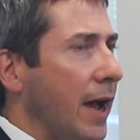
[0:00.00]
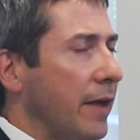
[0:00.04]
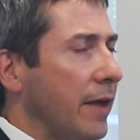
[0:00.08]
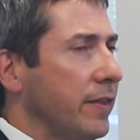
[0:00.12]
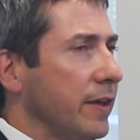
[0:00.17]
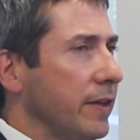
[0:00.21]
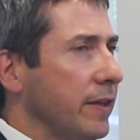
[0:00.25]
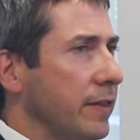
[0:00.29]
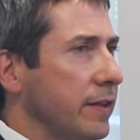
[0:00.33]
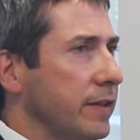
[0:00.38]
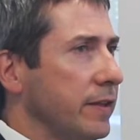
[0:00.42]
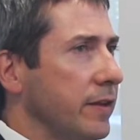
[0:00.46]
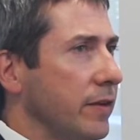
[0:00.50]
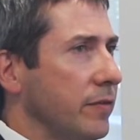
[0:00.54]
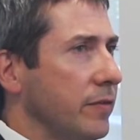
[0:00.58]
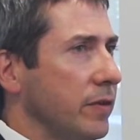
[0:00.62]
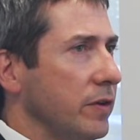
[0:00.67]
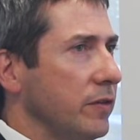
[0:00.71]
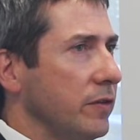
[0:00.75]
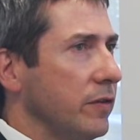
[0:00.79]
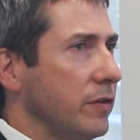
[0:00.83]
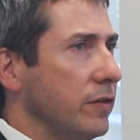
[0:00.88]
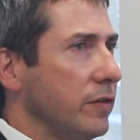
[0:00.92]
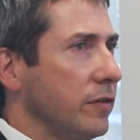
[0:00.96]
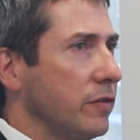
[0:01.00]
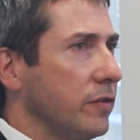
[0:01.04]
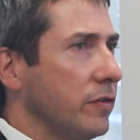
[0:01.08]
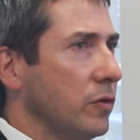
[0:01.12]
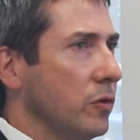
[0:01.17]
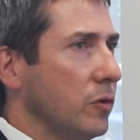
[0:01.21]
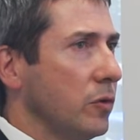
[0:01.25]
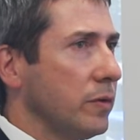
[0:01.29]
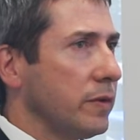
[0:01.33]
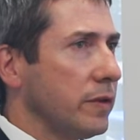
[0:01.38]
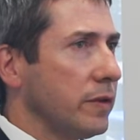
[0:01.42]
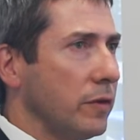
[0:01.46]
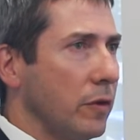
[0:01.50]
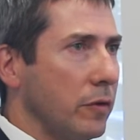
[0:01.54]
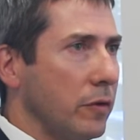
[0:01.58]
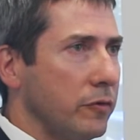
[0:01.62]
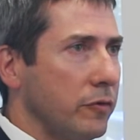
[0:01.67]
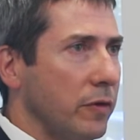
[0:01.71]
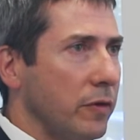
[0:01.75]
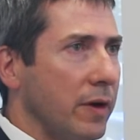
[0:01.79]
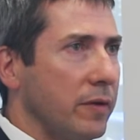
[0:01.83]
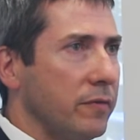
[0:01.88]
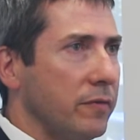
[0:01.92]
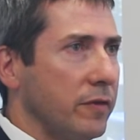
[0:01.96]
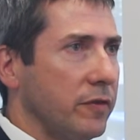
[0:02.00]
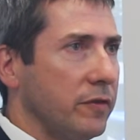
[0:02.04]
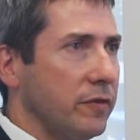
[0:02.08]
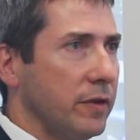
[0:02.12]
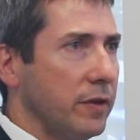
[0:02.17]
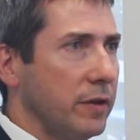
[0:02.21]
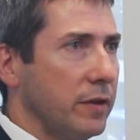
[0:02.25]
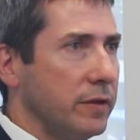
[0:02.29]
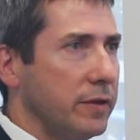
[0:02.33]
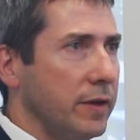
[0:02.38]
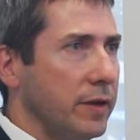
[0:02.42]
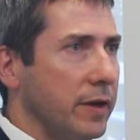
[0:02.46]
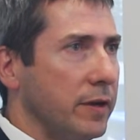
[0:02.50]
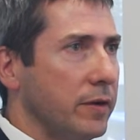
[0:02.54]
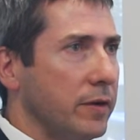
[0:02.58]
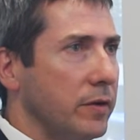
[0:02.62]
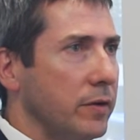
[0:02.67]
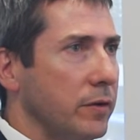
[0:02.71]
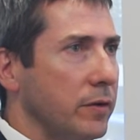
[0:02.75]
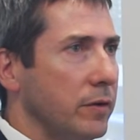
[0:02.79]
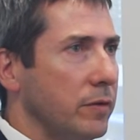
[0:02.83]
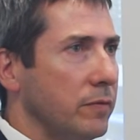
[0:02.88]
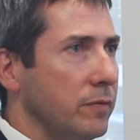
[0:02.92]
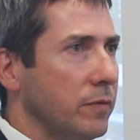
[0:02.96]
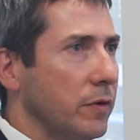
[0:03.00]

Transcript: I think the difference in a school with an OnTrack facilitator